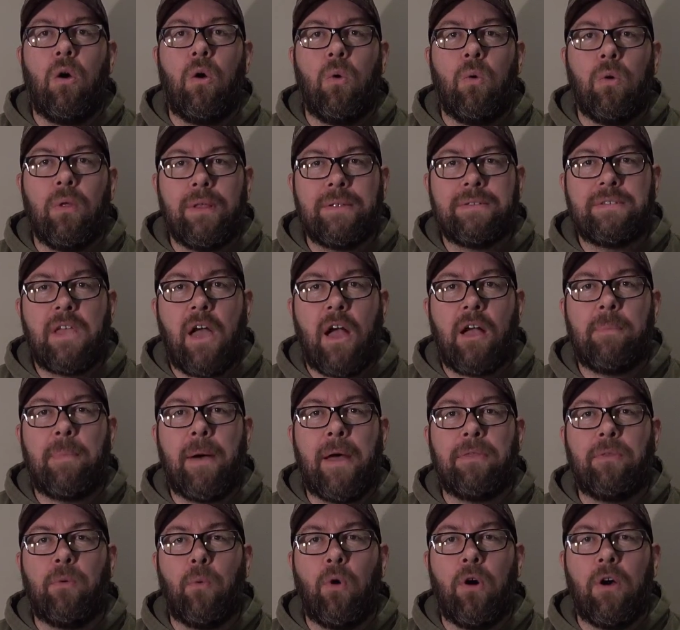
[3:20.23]
Well, let's talk
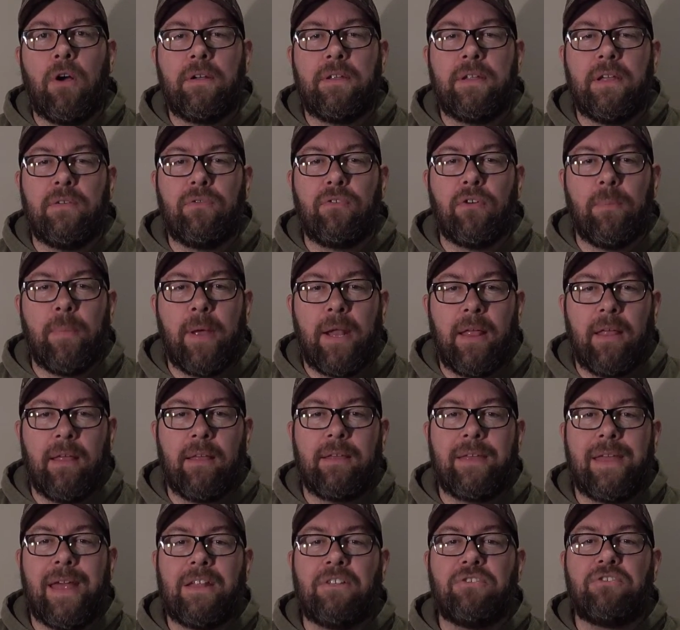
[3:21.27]
about the warranty for a minute.
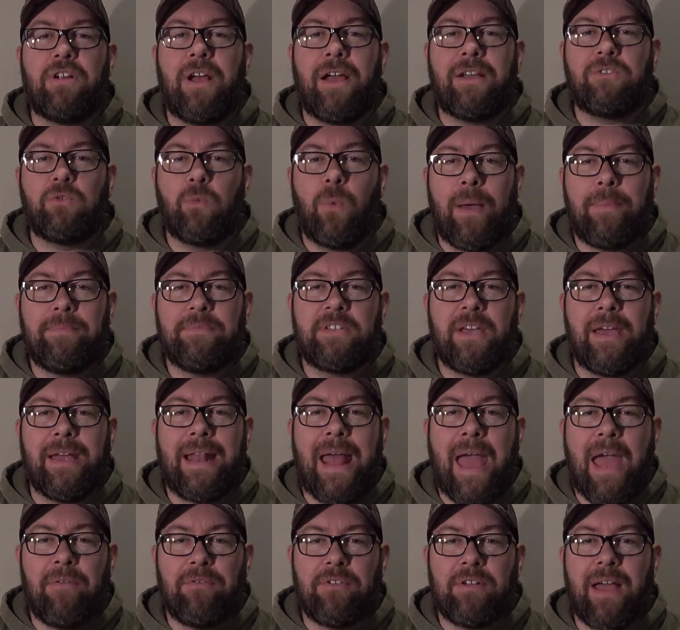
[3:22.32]
Kenetrek's website
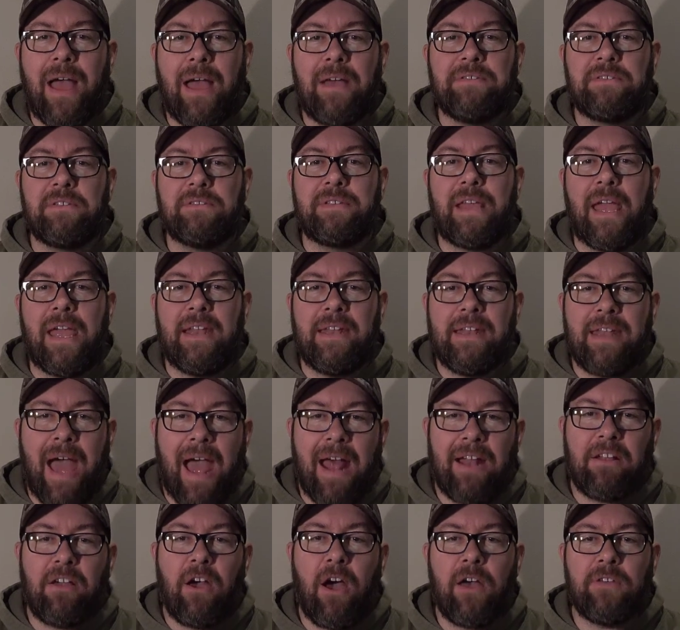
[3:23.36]
advertises a
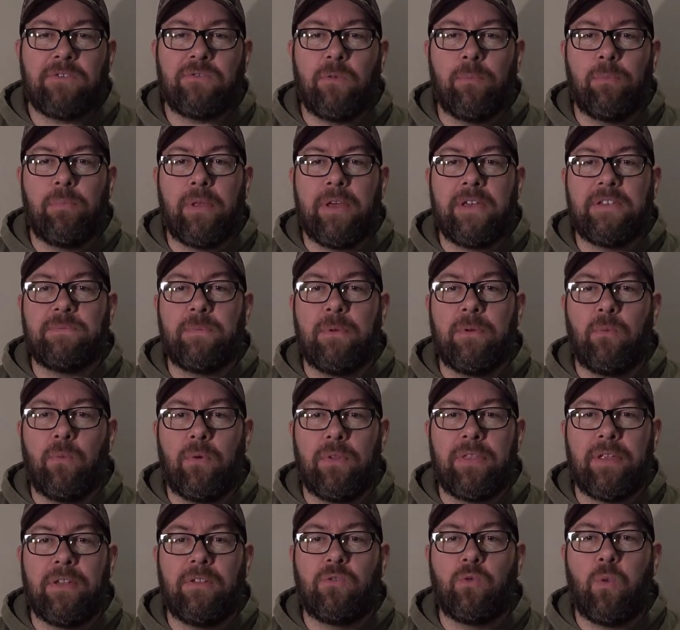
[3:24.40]
non-cost replacement
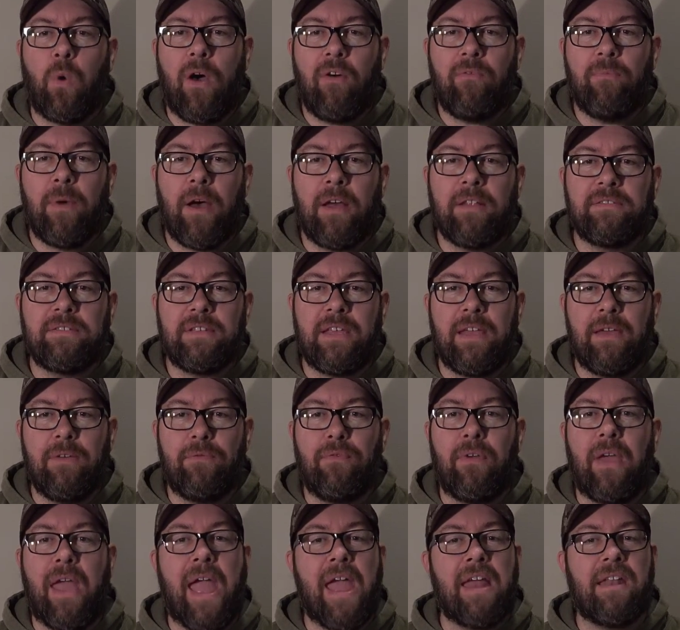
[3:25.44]
within 12 months if,
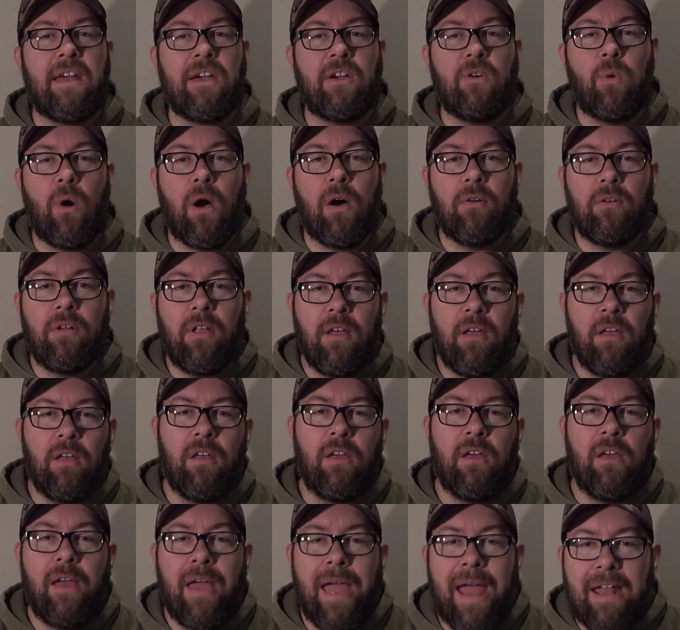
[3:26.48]
and I quote,
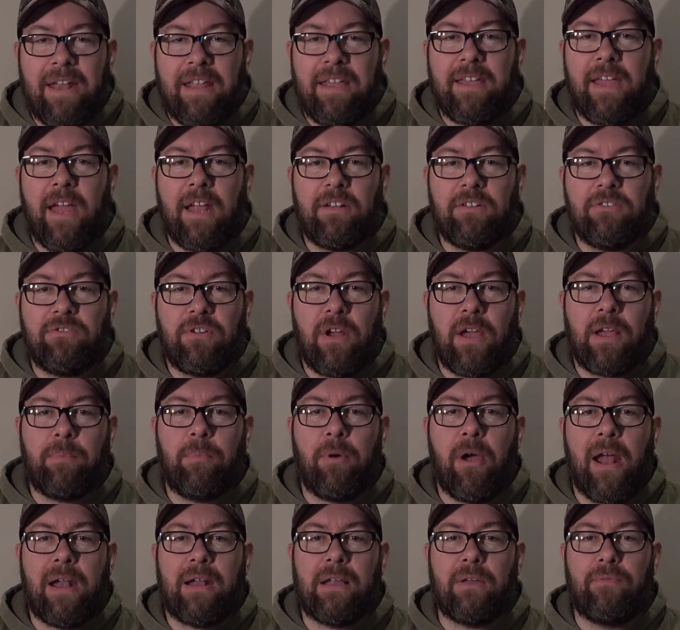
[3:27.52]
any Kenetrek
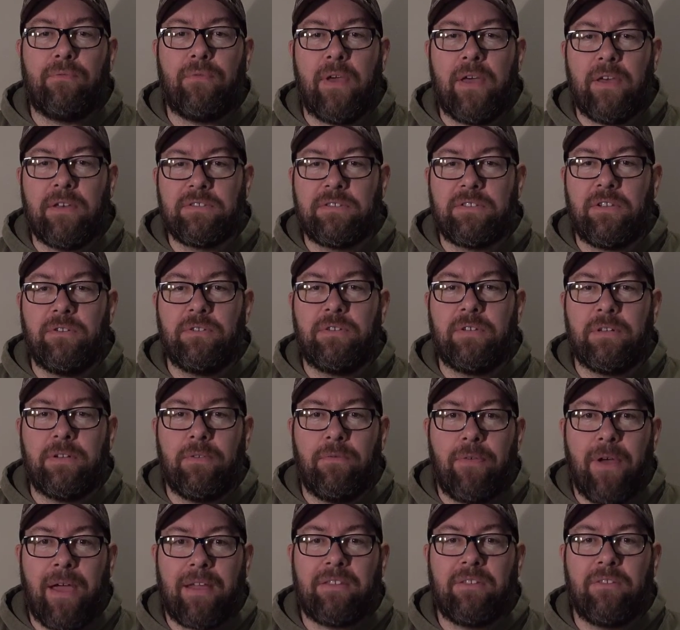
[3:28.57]
product fails due to
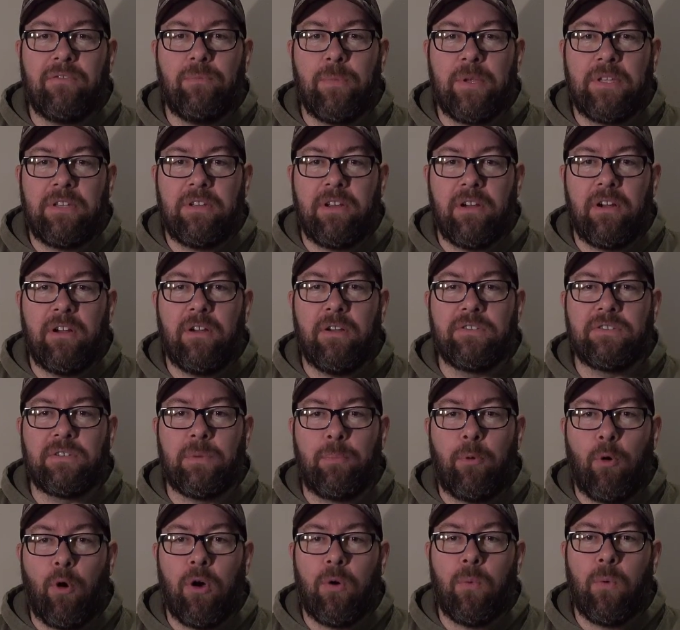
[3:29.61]
defective materials or
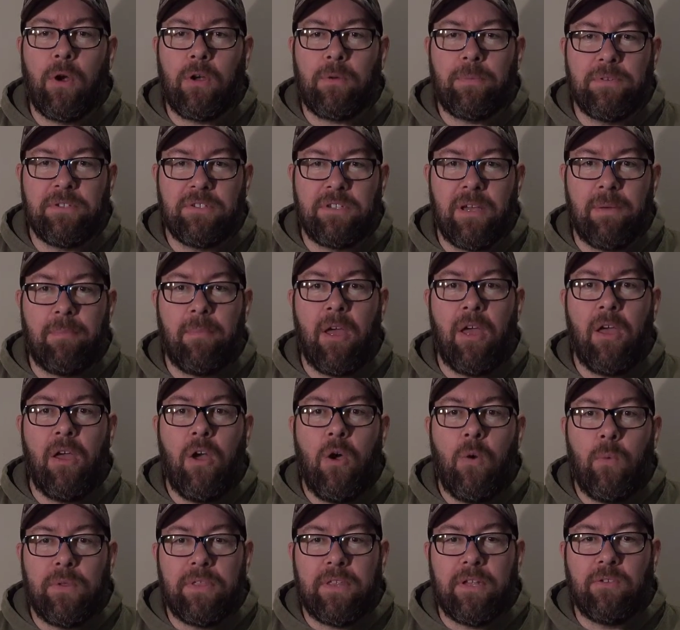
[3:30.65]
poor workmanship
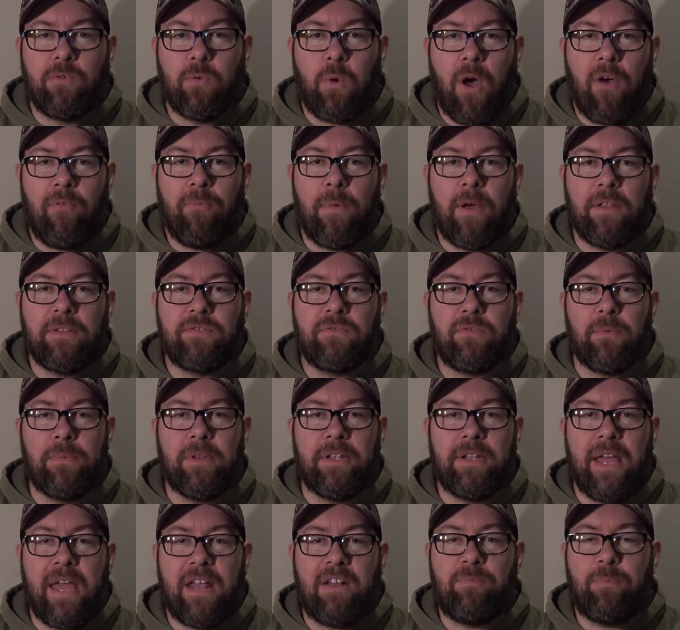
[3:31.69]
within 12 months from the
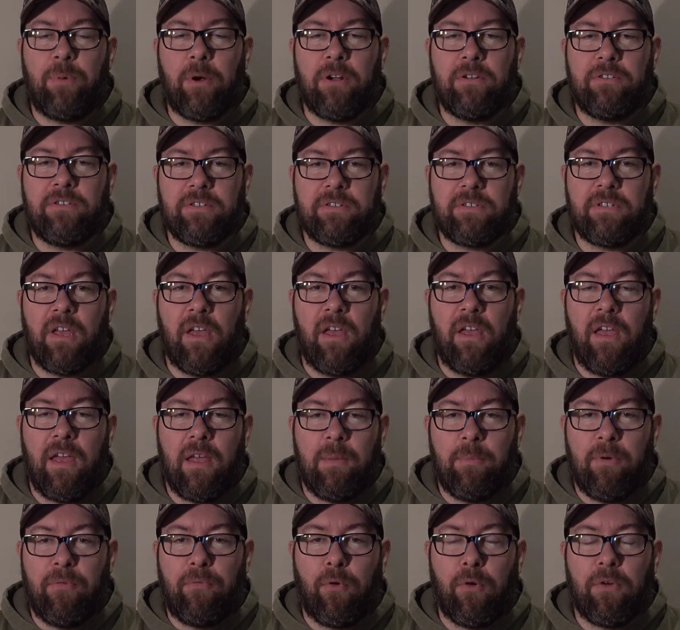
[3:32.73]
date of purchase and
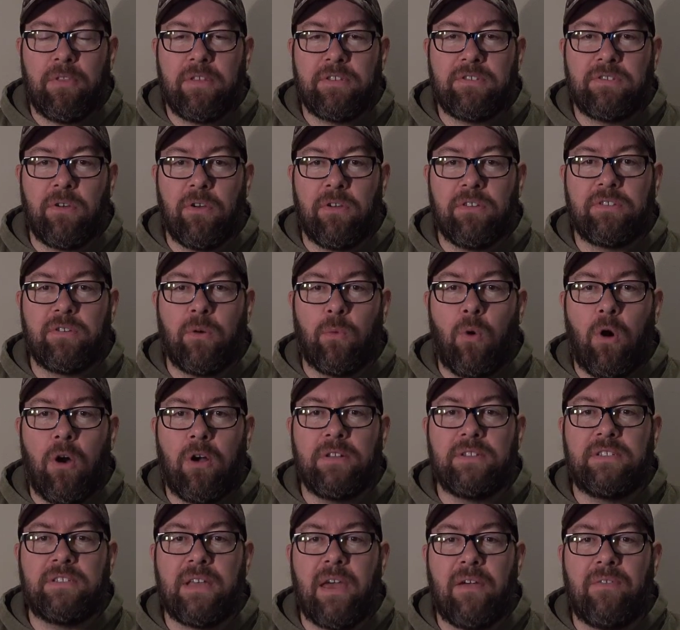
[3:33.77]
before the soles are worn
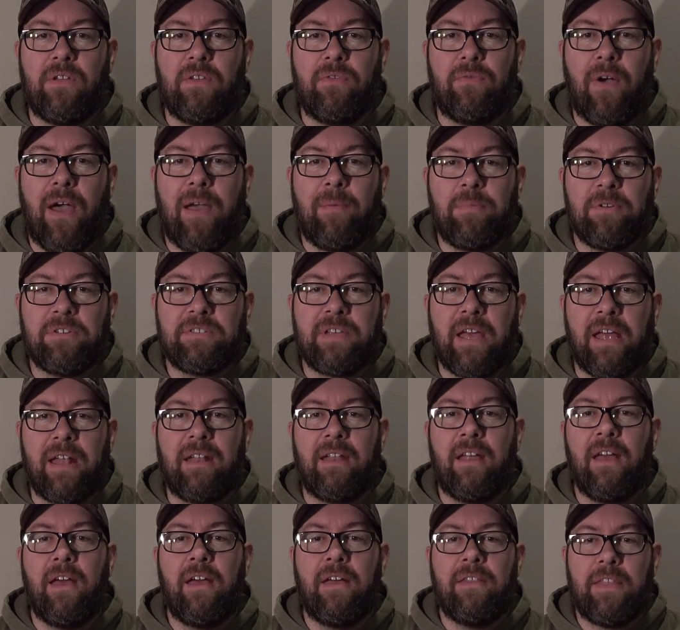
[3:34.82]
75%,
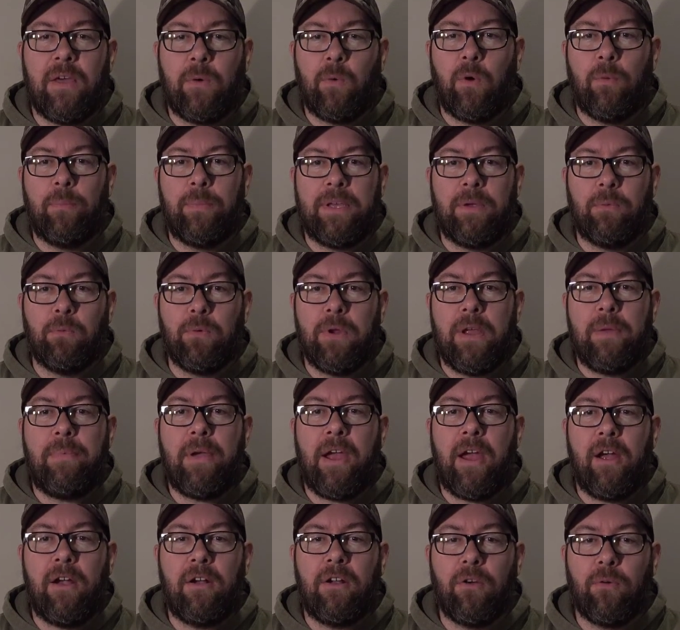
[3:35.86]
they will be
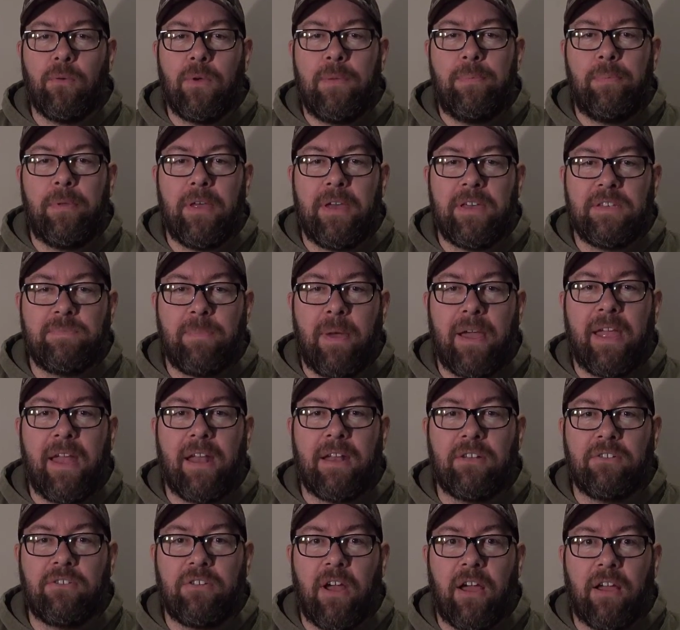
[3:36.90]
repaired or replaced by
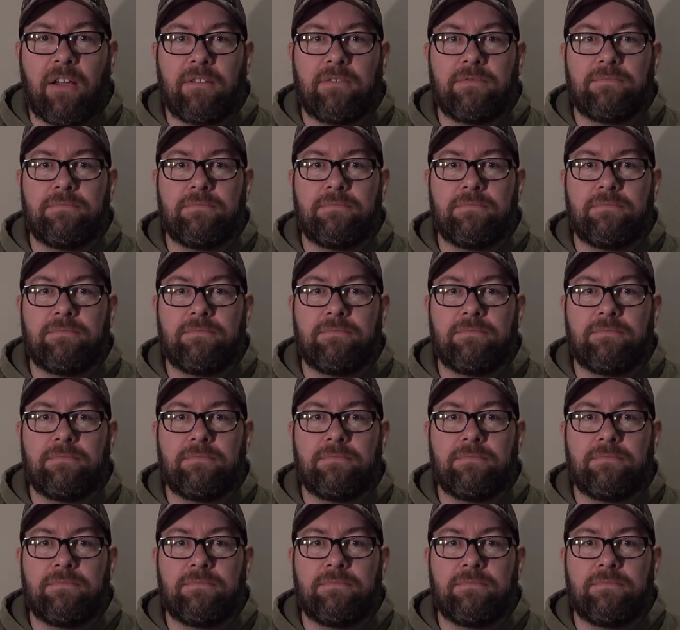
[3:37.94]
Kenetrek.